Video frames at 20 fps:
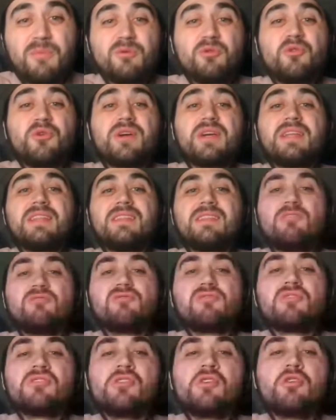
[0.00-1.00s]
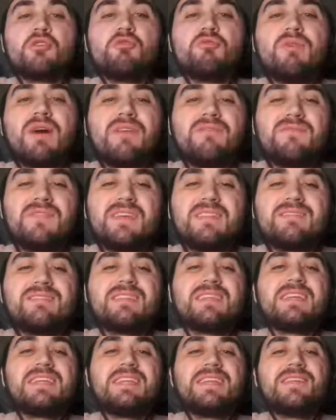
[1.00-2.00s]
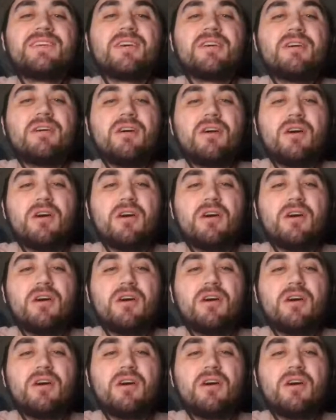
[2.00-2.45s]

Look, you have Vitinha,